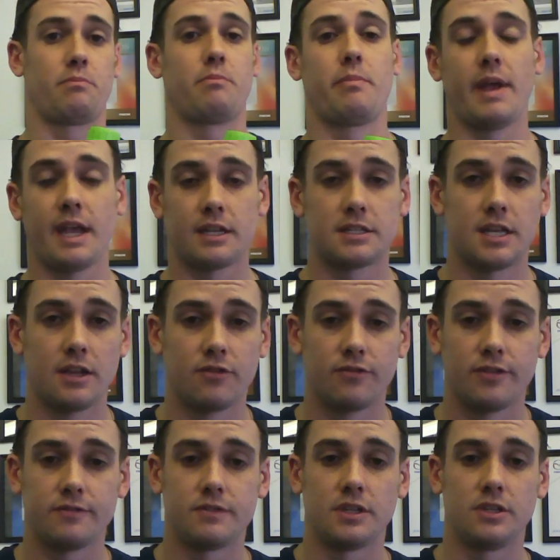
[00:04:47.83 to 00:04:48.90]
Back 10 or
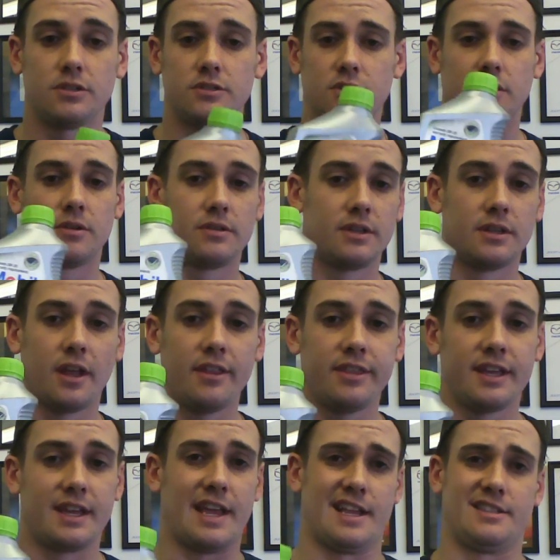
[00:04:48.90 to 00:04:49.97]
15 years ago,
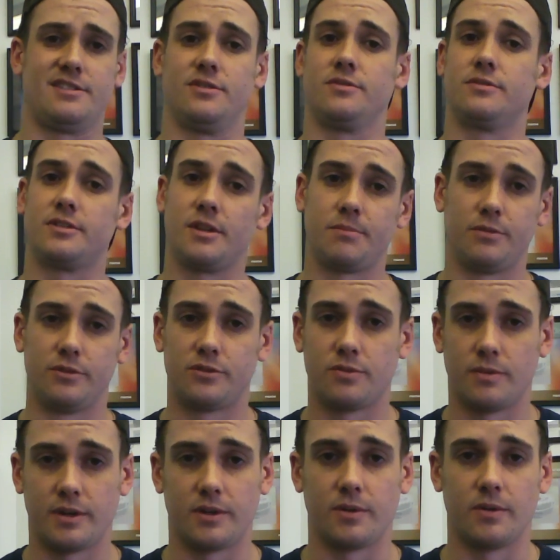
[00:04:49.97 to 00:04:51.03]
nothing had
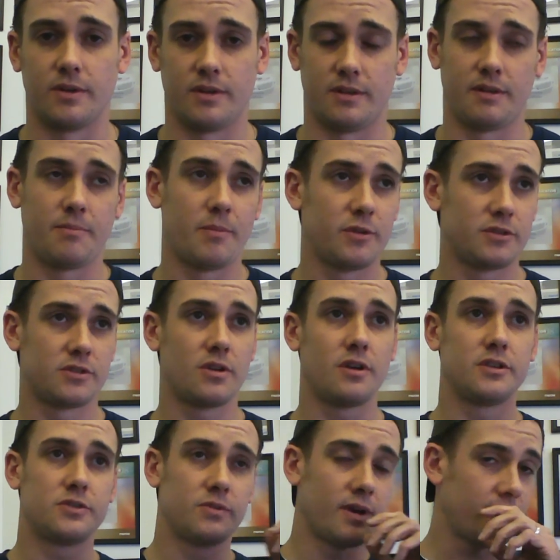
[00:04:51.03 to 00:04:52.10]
0W20 oil. Most
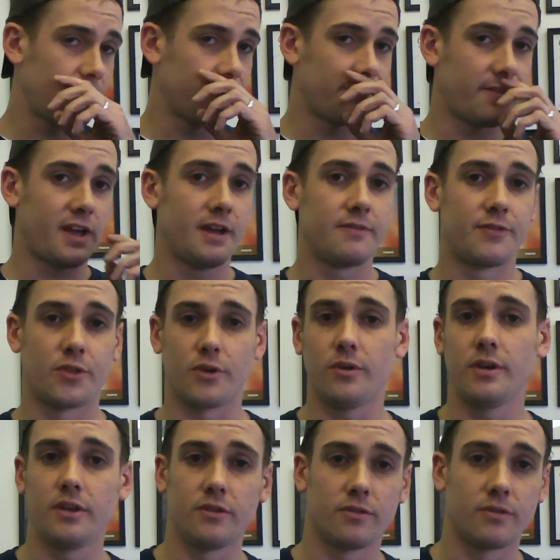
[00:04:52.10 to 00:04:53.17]
cars ran on
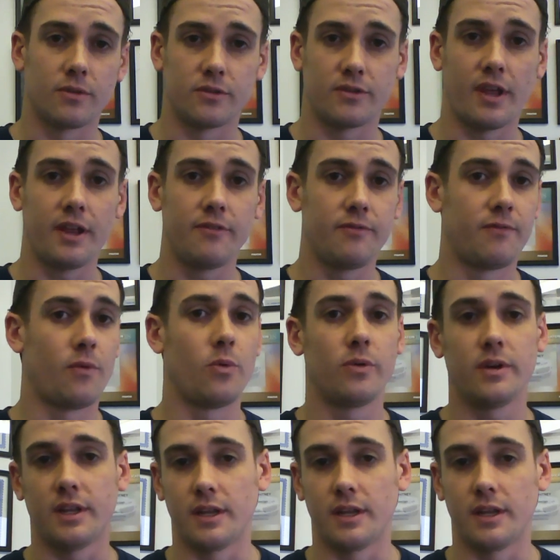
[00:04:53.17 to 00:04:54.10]
530 or 1040,